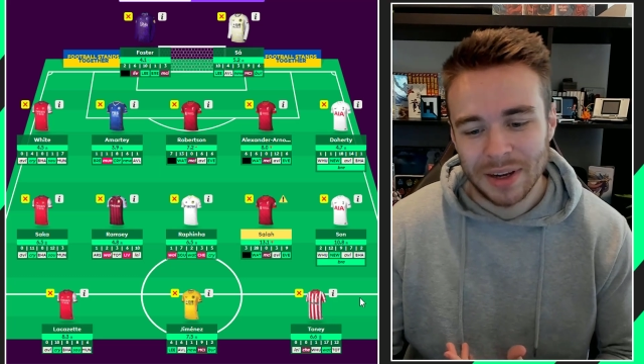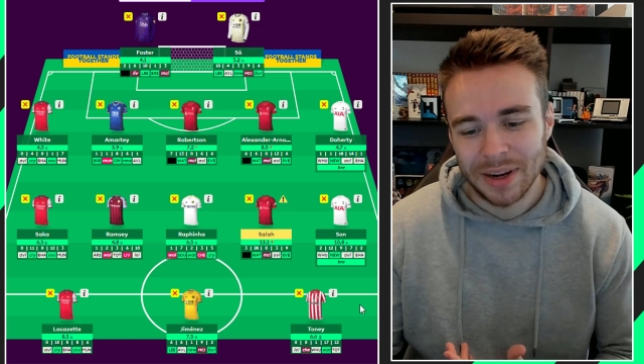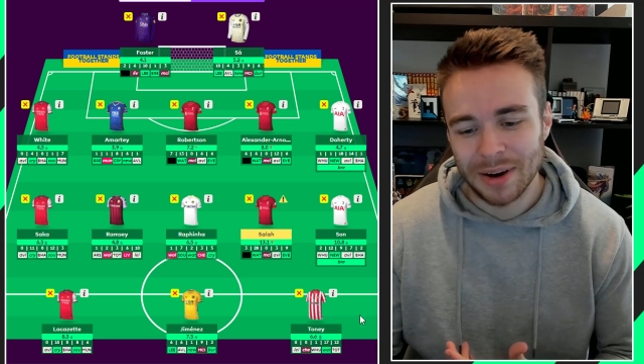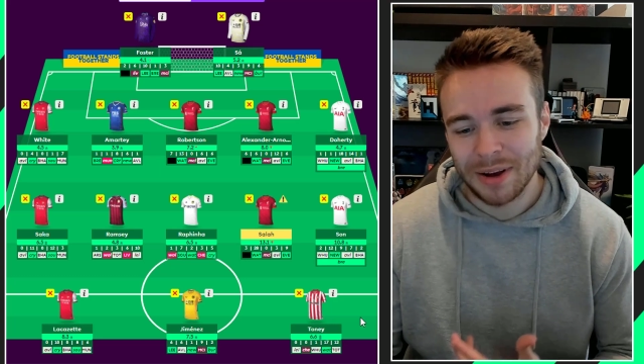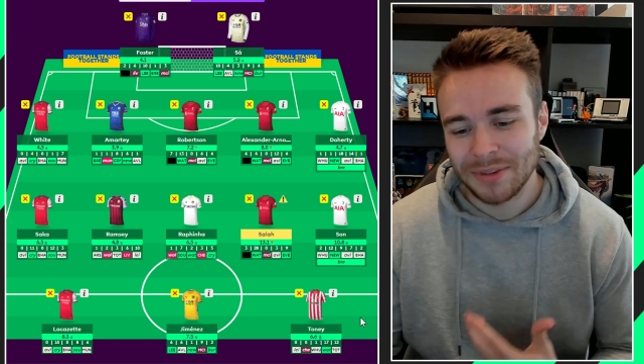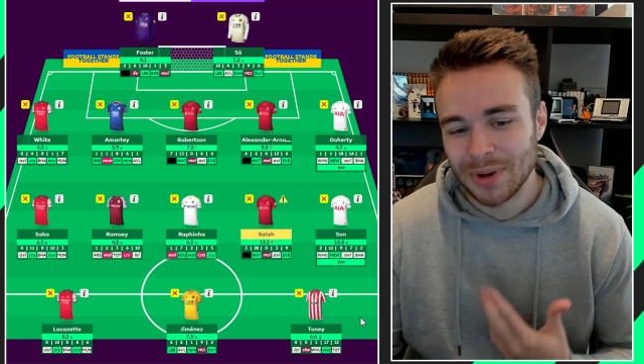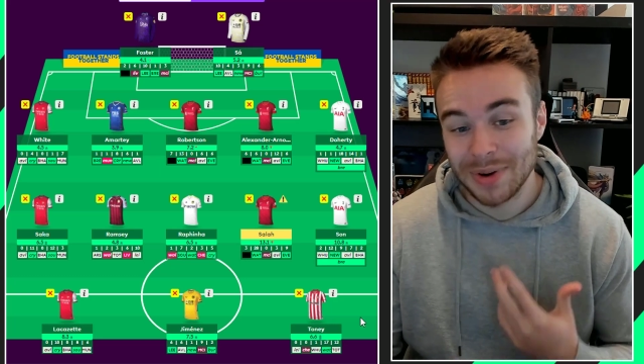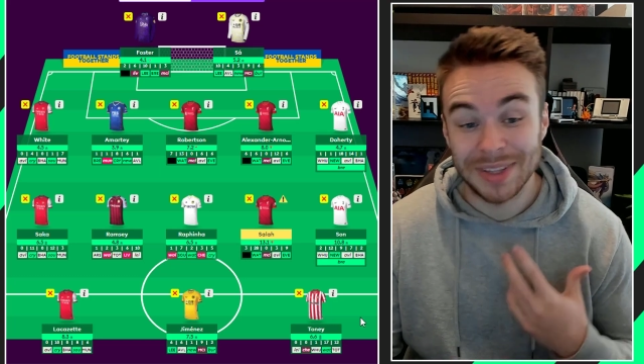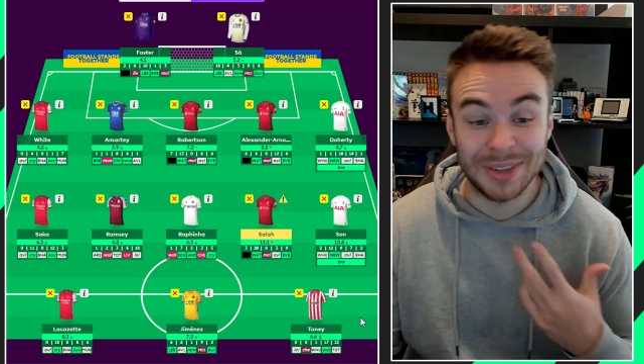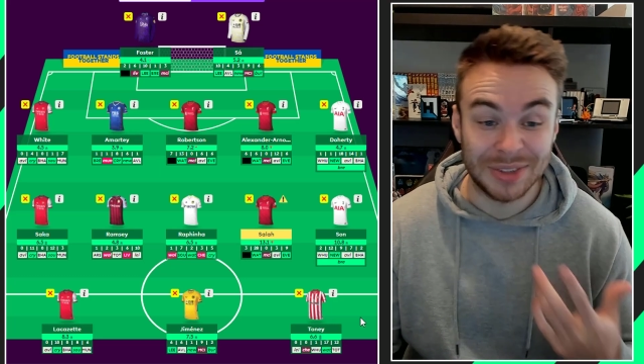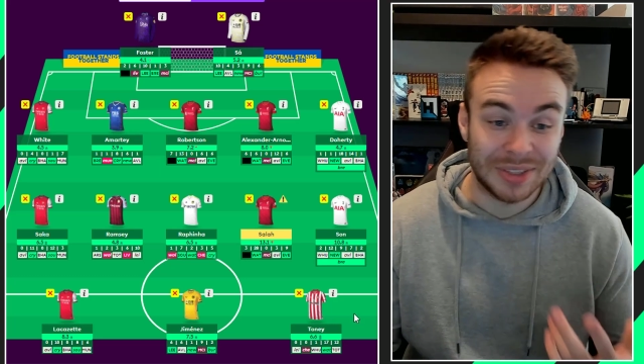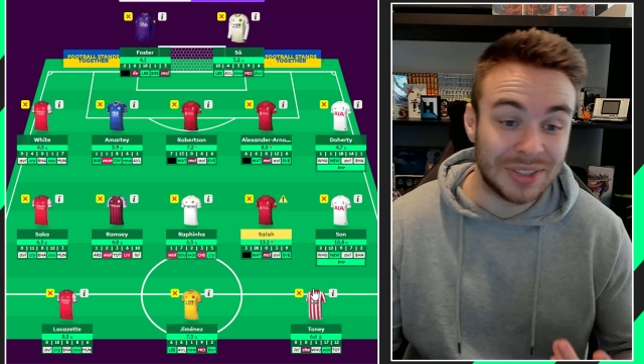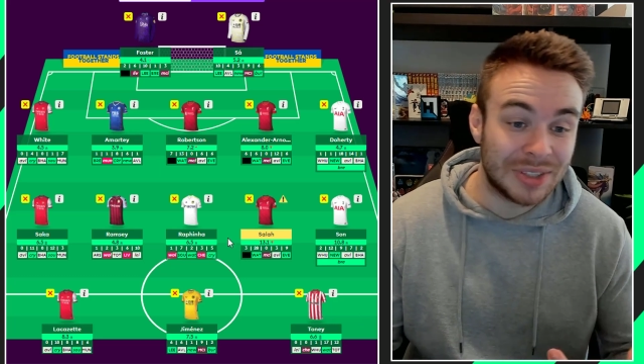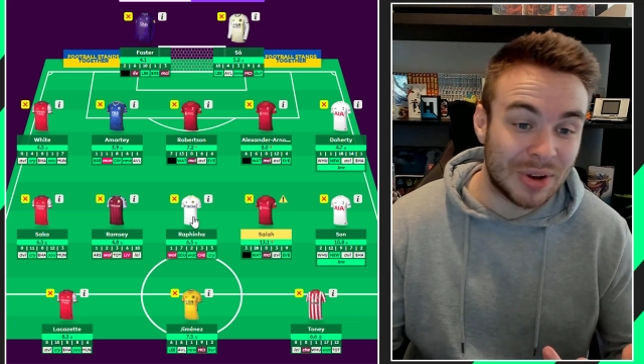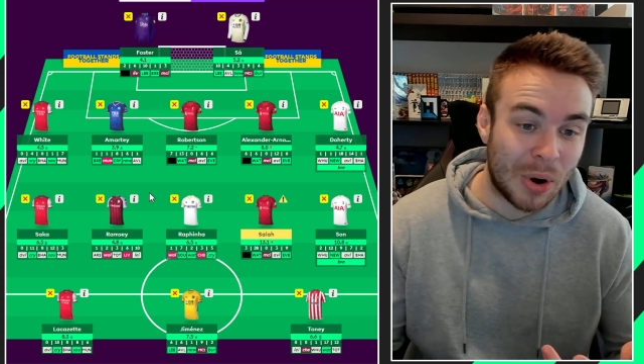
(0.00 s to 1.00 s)
You know, if Tony
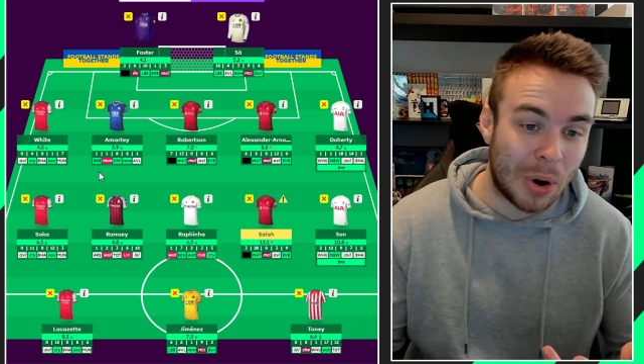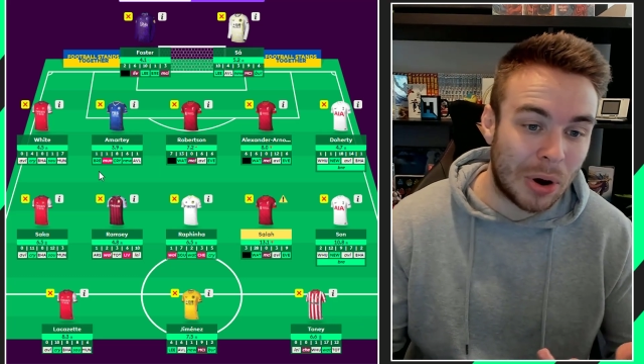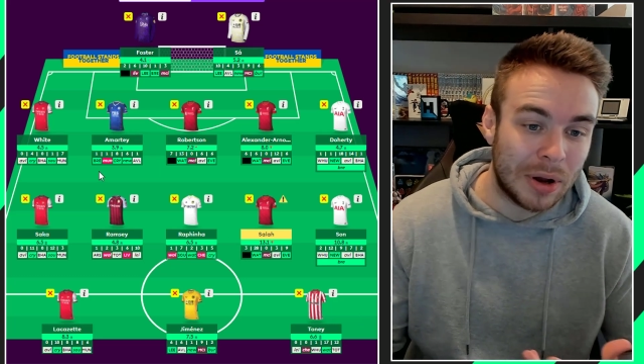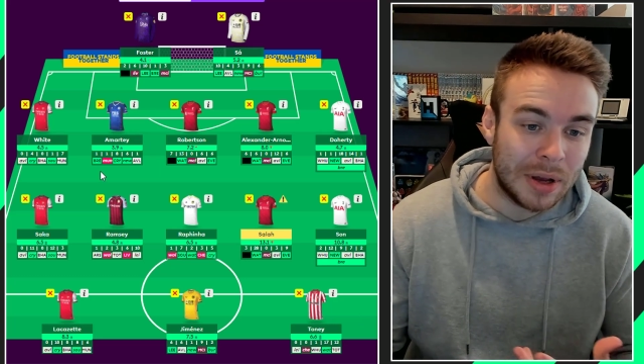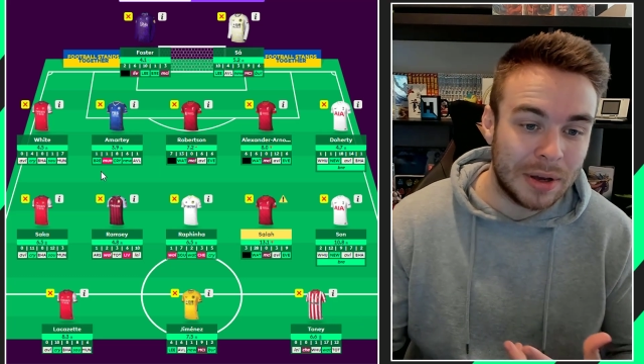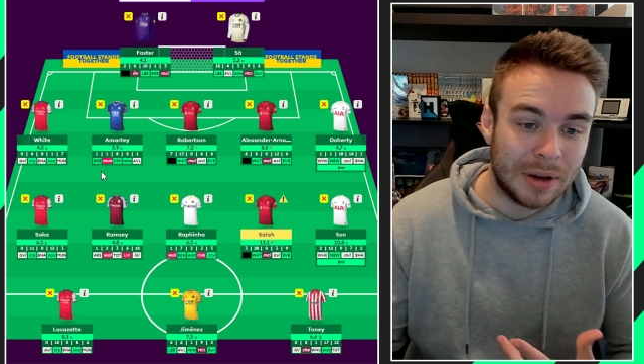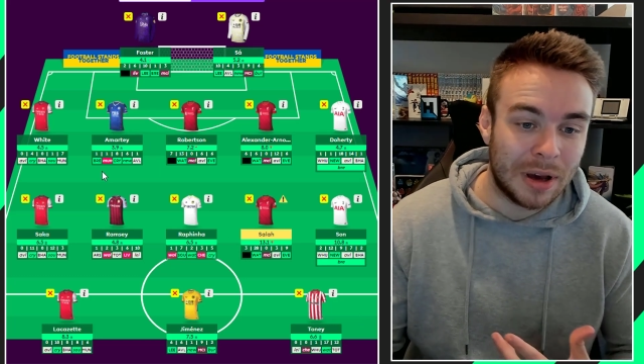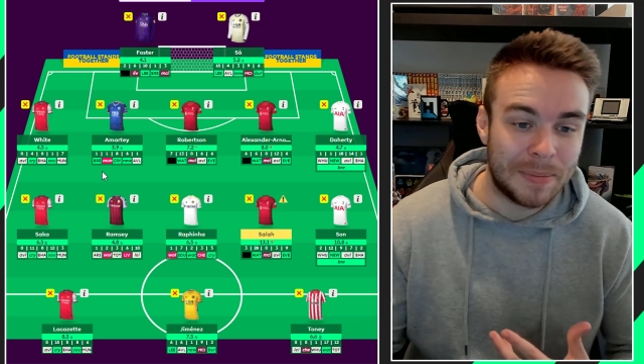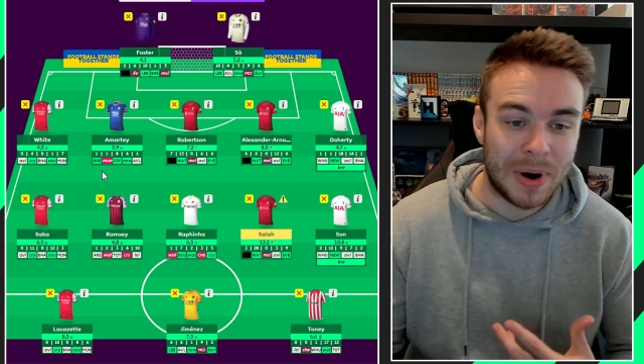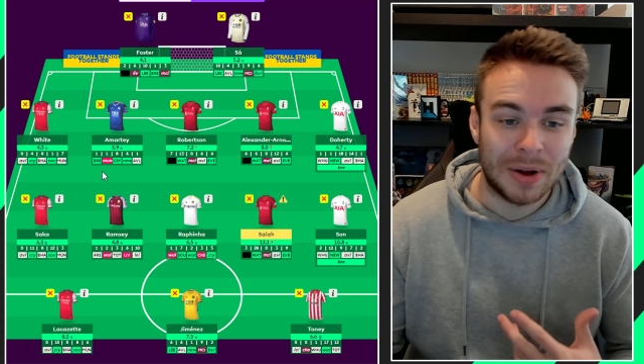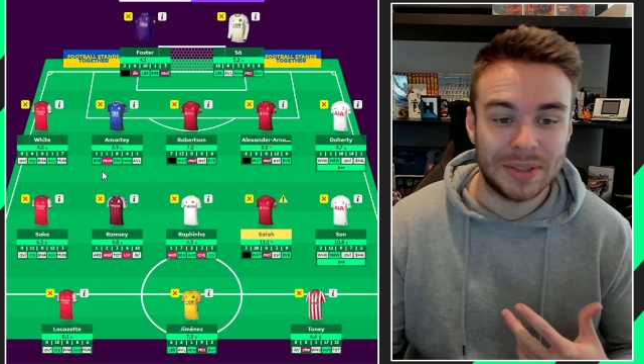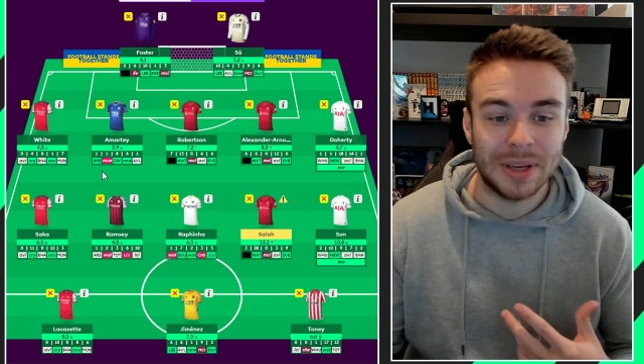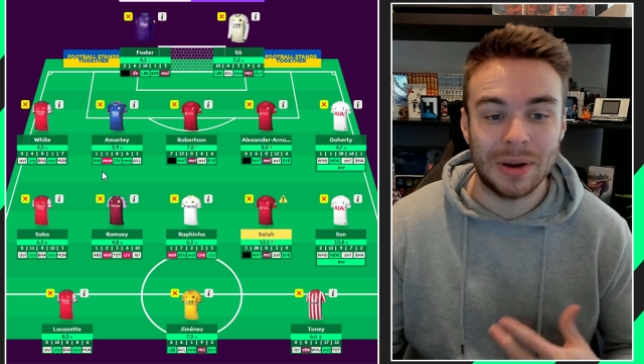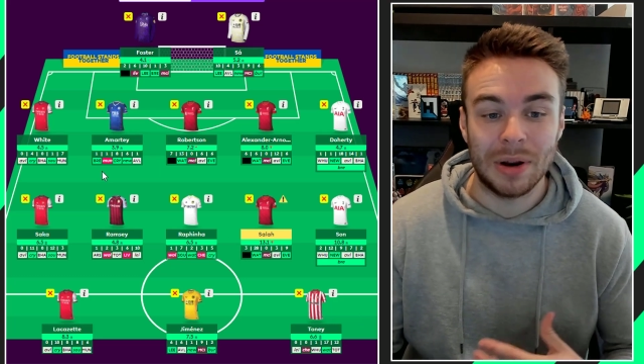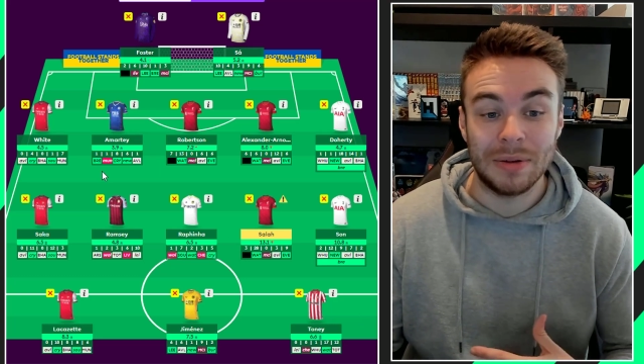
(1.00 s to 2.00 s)
doesn't score,
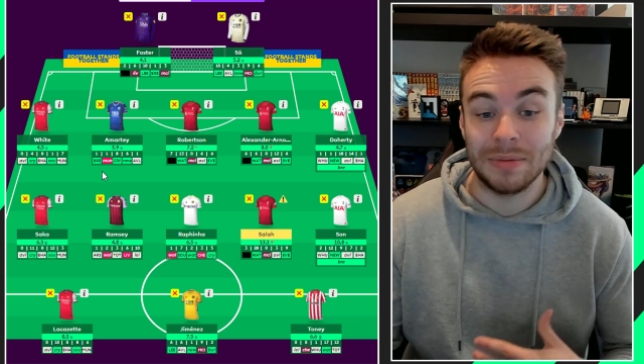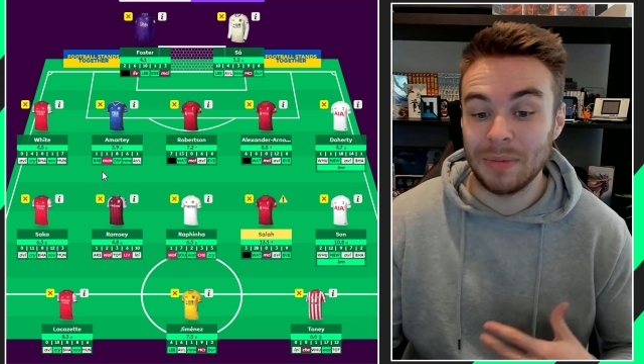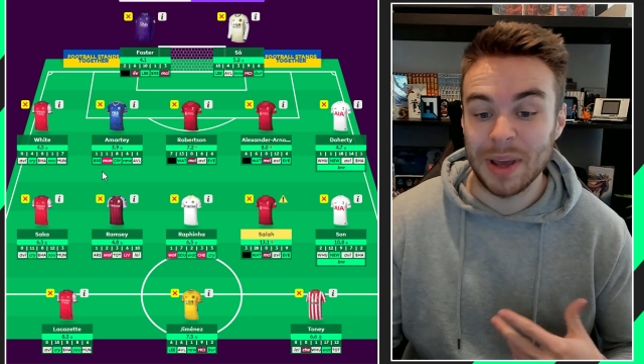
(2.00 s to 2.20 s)
Amate will